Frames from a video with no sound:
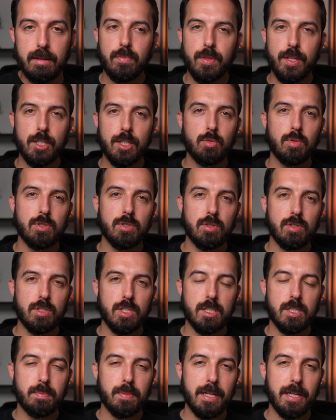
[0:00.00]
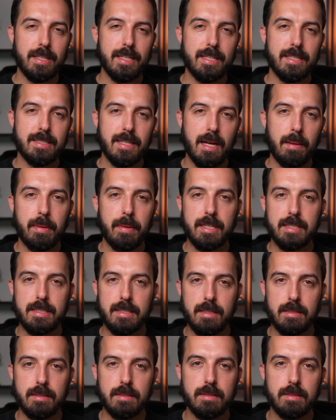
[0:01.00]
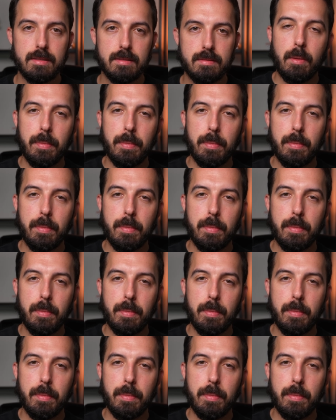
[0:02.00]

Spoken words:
This result just plainly does not make sense.